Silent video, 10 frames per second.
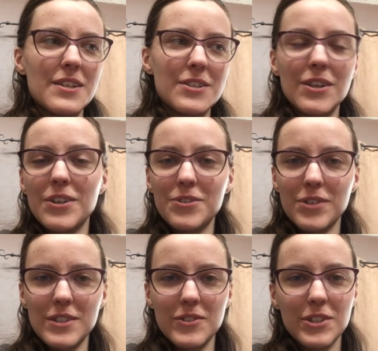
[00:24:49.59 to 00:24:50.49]
Do your own
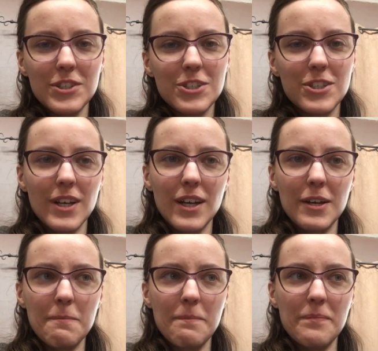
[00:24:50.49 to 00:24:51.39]
research.
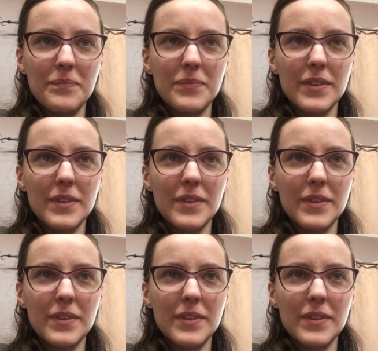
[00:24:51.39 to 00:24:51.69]
Um,